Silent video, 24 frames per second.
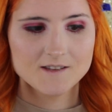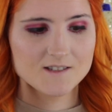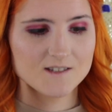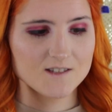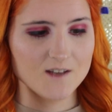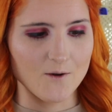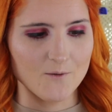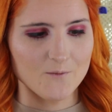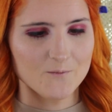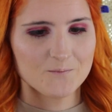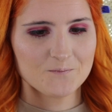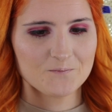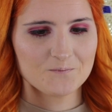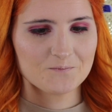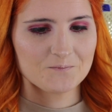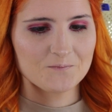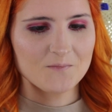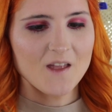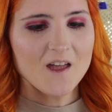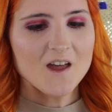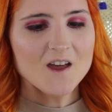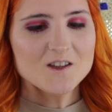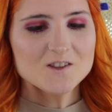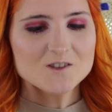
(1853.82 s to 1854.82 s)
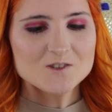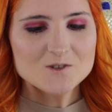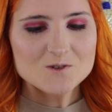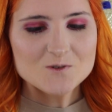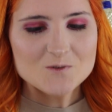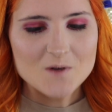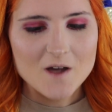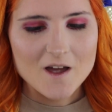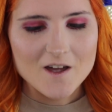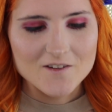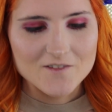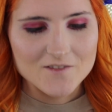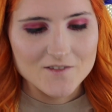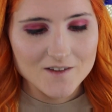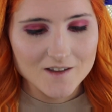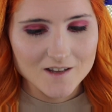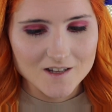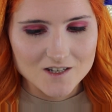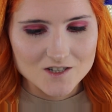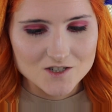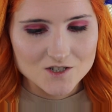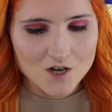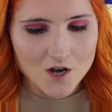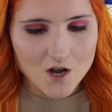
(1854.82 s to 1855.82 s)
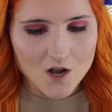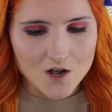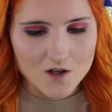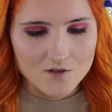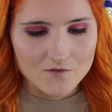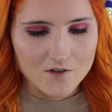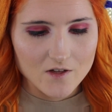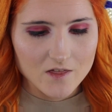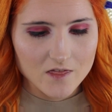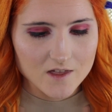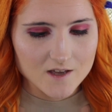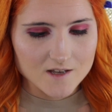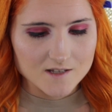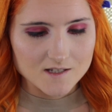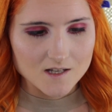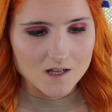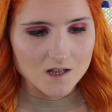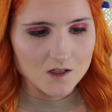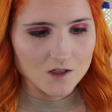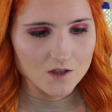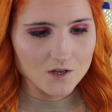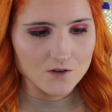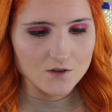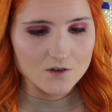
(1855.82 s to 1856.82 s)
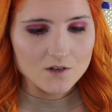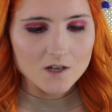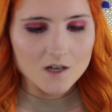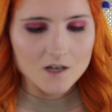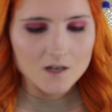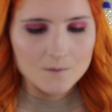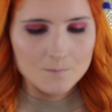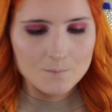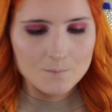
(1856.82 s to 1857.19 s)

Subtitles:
so to finish off this look,